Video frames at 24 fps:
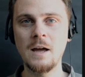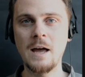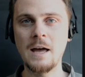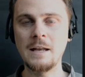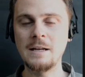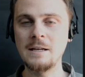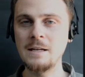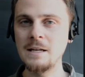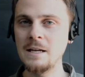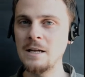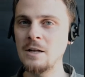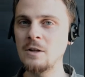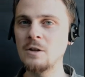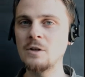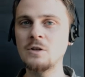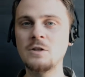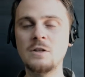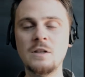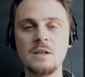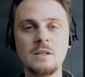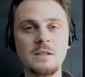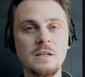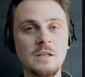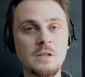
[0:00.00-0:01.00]
And in
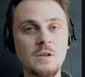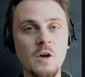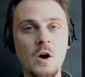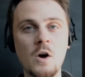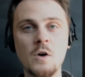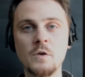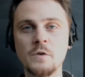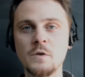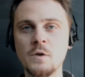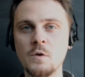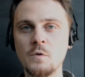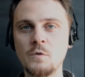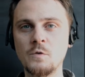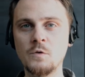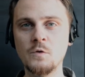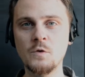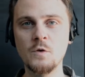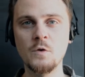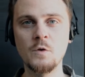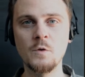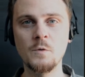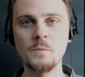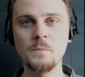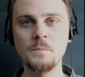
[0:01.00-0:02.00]
English, this is also
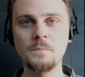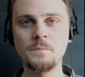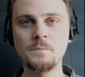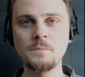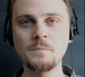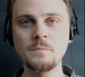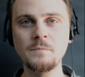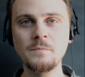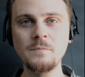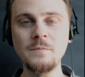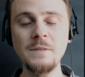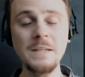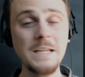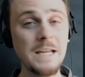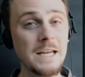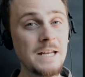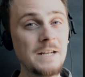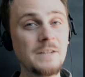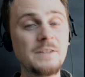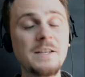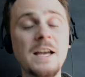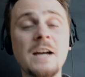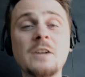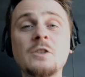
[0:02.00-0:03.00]
true.
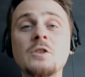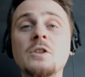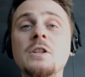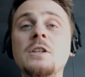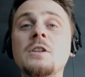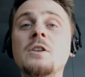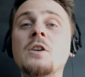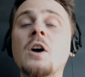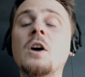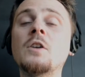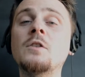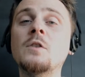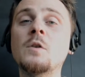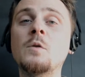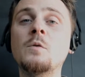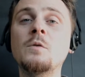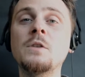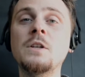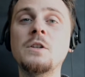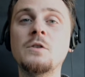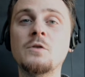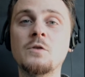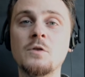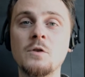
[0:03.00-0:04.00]
And it's actually not
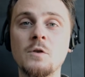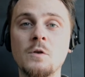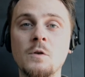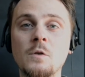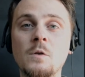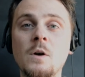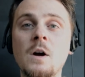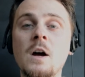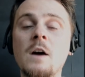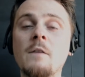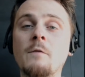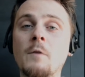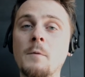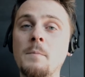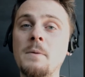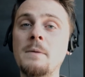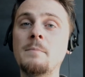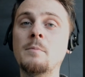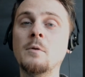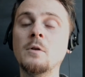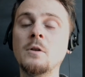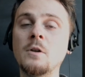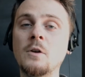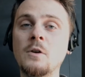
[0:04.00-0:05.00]
only true for
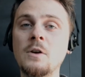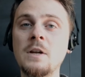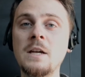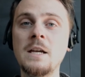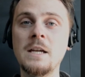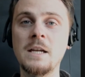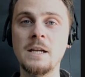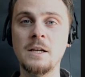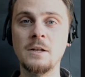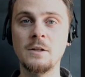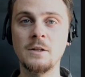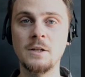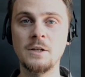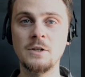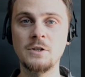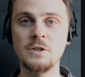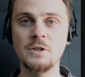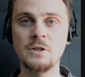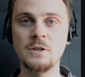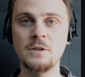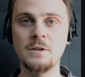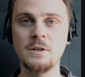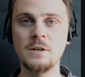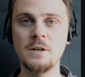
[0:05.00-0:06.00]
people learning
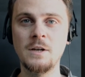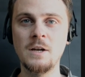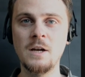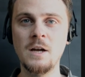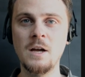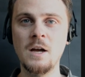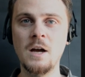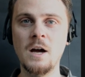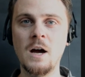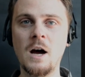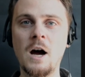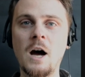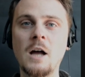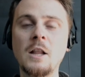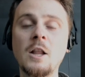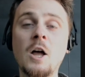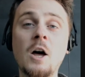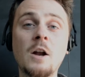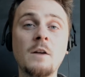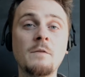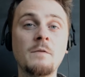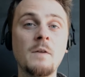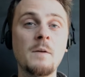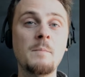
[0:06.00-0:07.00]
English. A
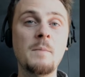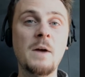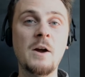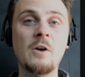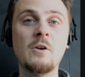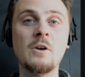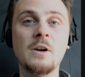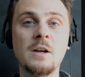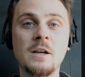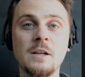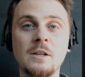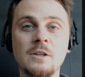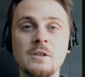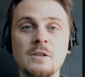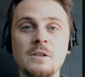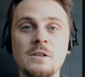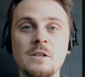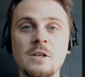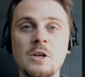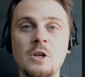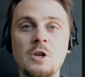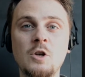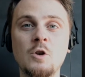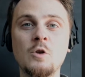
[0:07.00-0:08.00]
lot of
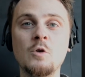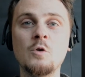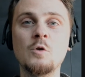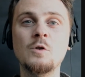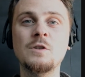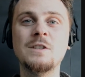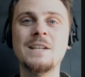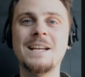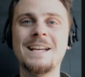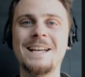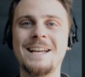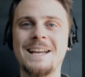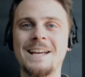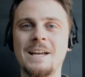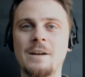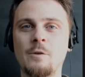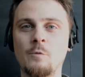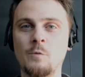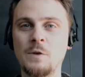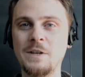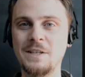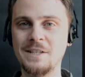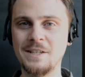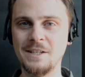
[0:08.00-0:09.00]
Americans
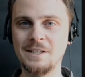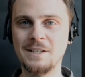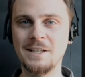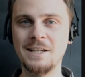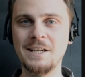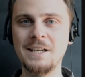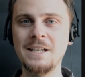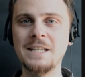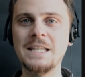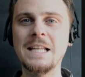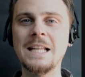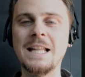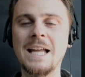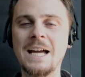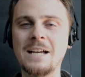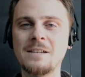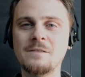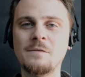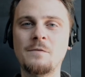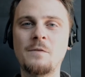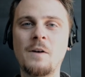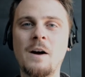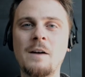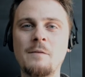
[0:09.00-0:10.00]
recently, in the
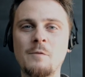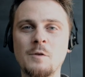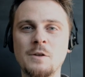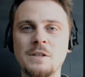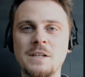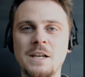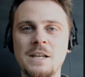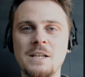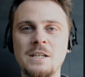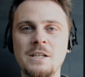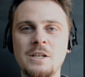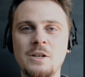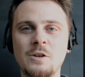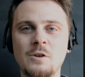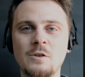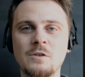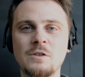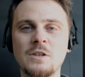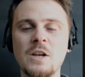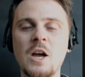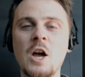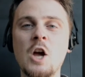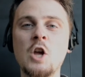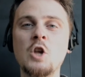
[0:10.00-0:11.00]
last 5 or 10
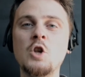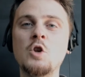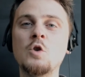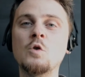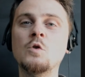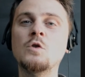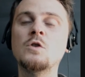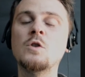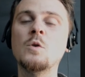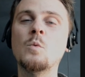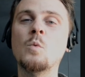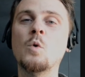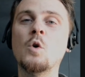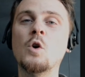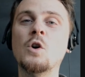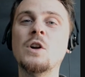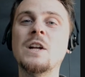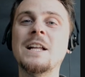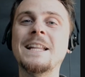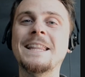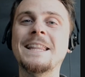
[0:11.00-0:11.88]
years, use the word